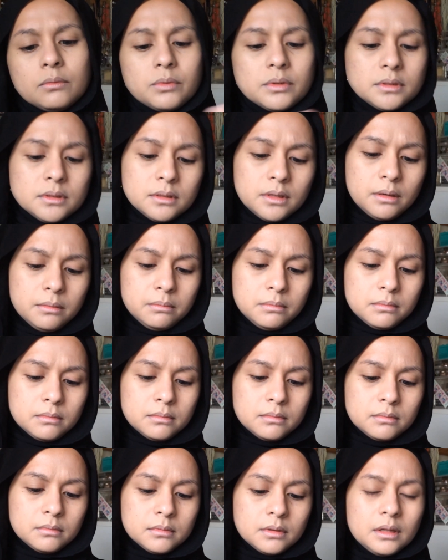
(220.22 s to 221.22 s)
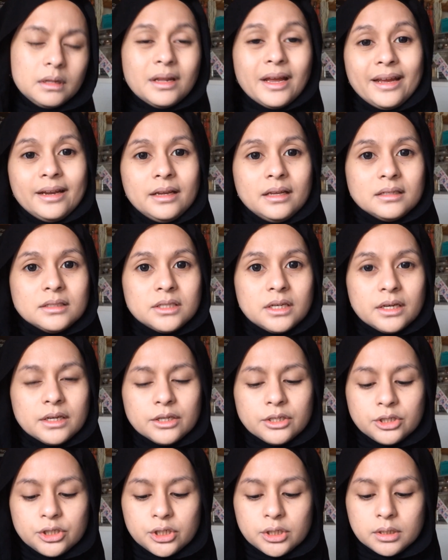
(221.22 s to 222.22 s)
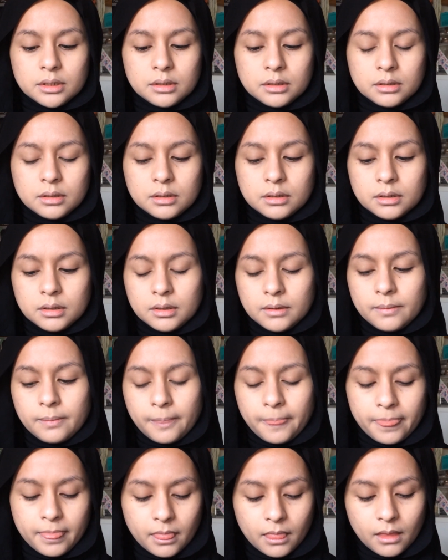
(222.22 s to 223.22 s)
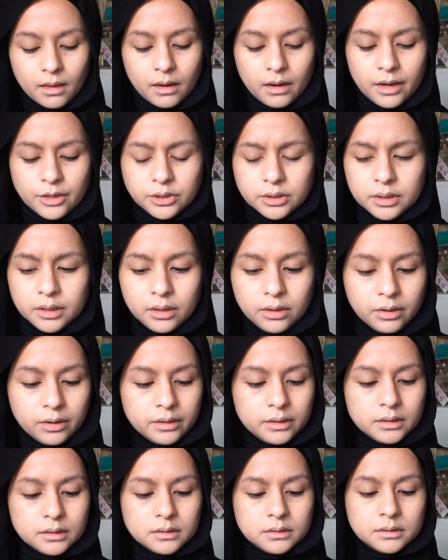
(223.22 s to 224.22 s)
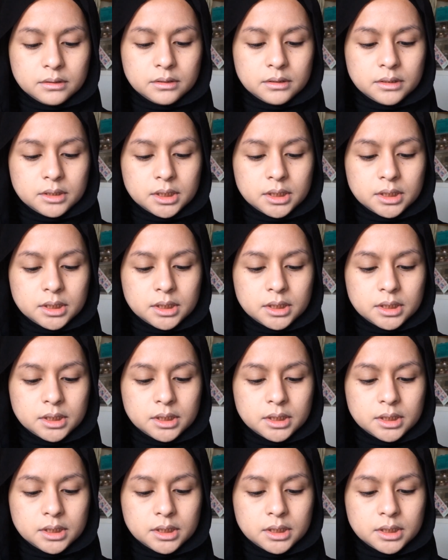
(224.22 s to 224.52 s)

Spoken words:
what's the name, Lightning Touch. I actually got this.